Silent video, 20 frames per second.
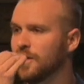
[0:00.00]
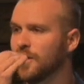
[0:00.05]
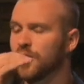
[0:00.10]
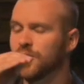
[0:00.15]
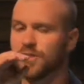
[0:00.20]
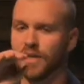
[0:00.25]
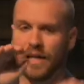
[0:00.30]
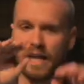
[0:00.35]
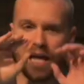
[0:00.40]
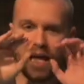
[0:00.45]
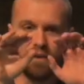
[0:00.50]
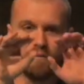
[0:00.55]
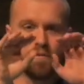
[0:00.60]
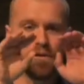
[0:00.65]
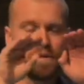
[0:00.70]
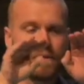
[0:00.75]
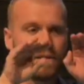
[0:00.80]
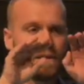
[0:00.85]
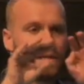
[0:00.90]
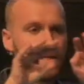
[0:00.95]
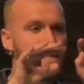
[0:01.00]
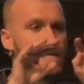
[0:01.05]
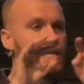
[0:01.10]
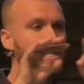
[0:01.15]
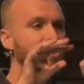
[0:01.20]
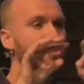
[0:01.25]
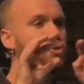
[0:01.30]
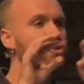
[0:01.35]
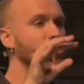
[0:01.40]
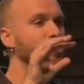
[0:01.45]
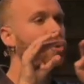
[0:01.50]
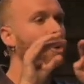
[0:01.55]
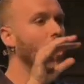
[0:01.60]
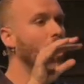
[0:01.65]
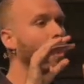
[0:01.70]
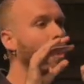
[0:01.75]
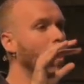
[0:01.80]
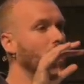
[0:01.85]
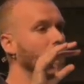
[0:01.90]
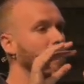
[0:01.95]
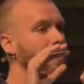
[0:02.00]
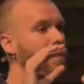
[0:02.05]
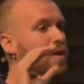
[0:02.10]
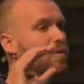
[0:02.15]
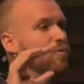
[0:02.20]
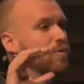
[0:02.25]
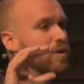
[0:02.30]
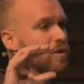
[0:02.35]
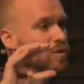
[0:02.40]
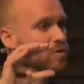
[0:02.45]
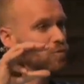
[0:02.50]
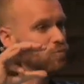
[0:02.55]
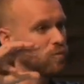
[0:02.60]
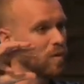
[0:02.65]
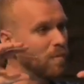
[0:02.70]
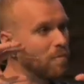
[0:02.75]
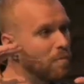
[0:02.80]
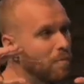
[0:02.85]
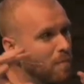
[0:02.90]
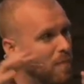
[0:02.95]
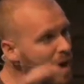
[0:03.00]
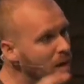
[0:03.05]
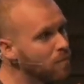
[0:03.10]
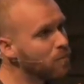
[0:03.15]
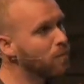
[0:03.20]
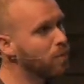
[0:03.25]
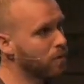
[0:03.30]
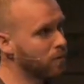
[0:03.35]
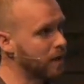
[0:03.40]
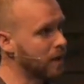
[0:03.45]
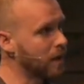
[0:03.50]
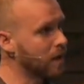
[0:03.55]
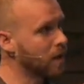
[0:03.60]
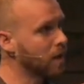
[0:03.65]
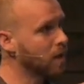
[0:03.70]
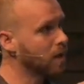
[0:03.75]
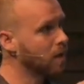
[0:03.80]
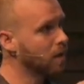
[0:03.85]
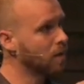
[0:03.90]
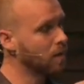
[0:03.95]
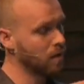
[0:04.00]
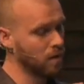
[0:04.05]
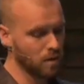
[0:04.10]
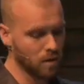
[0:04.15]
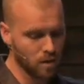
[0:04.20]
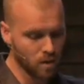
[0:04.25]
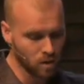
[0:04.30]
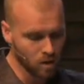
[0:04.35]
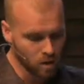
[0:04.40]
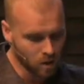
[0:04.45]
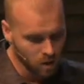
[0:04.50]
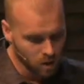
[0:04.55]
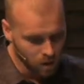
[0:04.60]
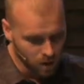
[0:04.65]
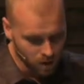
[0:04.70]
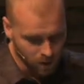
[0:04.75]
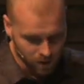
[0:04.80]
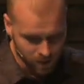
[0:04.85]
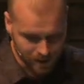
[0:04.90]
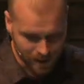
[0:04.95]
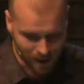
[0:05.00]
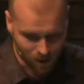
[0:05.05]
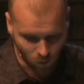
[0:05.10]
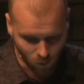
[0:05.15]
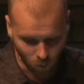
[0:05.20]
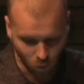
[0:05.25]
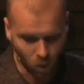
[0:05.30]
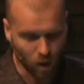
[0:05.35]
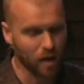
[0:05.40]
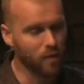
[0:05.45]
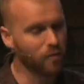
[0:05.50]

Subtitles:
so that everything he saw, he was remembering that what